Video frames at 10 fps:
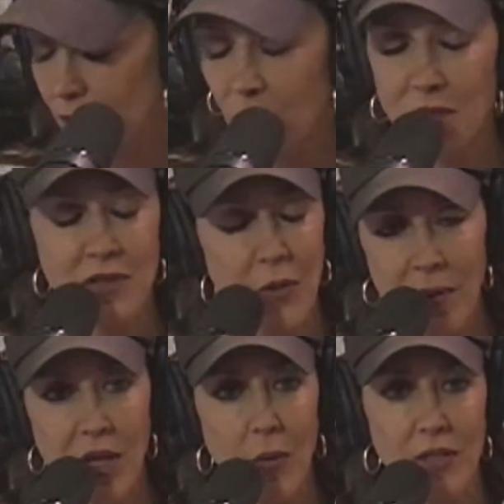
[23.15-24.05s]
there are so
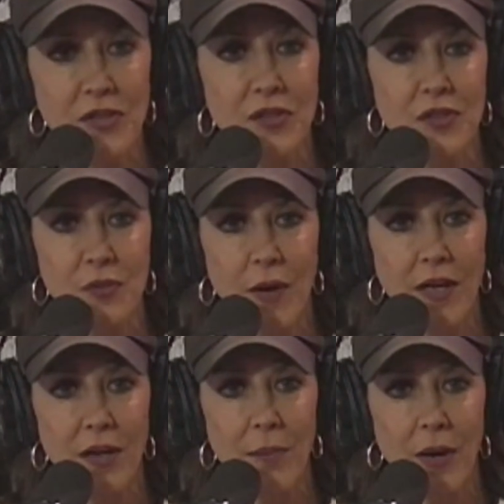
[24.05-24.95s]
many questions,
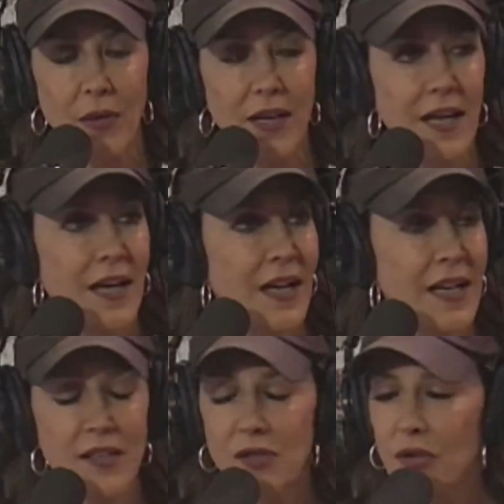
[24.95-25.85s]
right, about
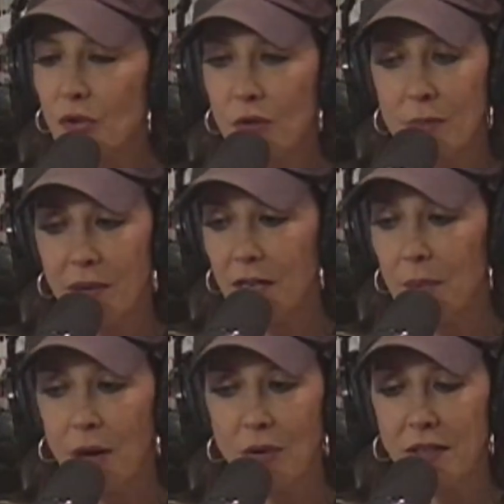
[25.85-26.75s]
his treatment.
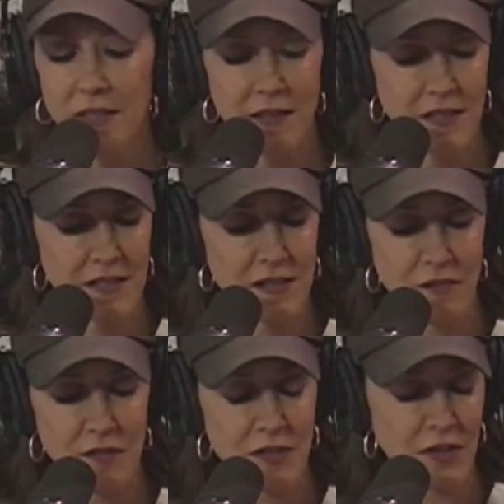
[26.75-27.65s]
About th- this is
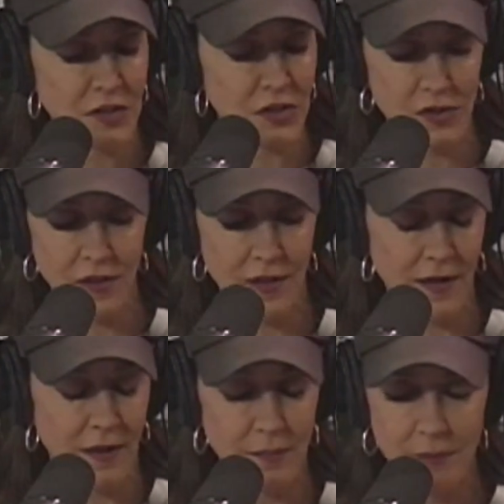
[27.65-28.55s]
of such
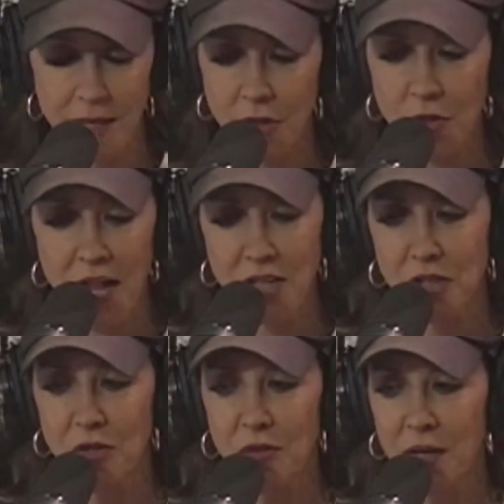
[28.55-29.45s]
uh,
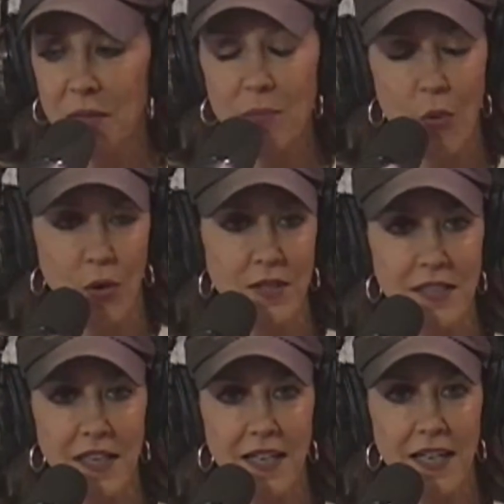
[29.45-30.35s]
international import,
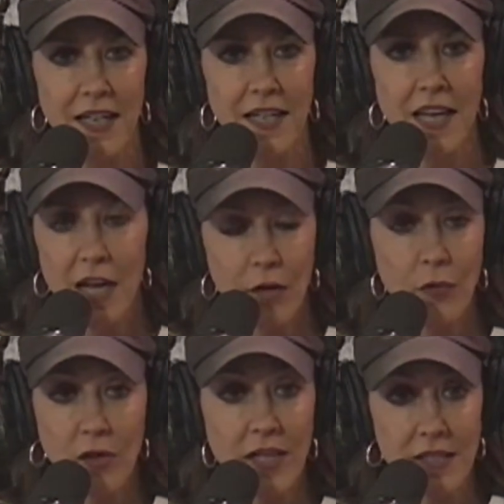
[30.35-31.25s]
and and it it
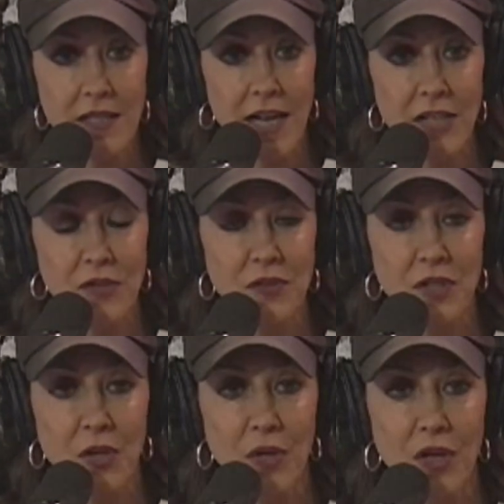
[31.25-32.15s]
really is a national
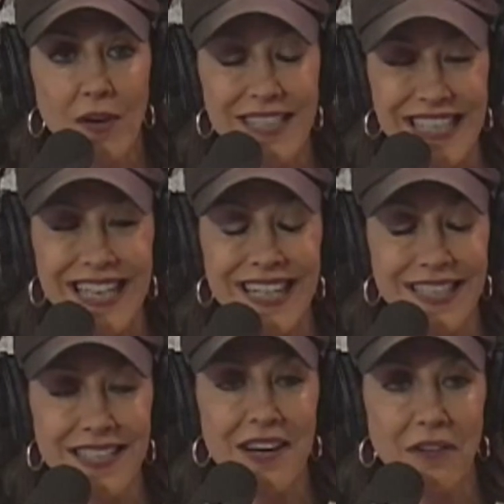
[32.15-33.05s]
security crisis in
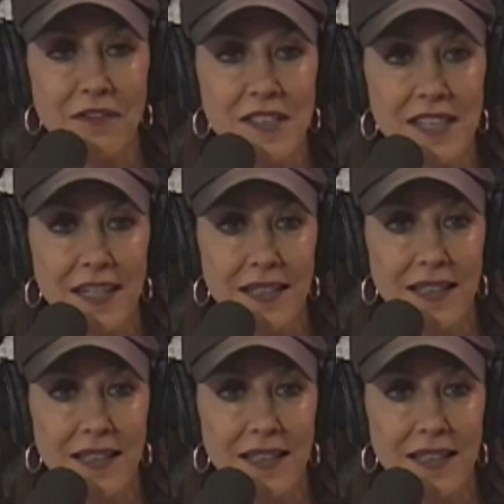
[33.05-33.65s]
itself, isn't it?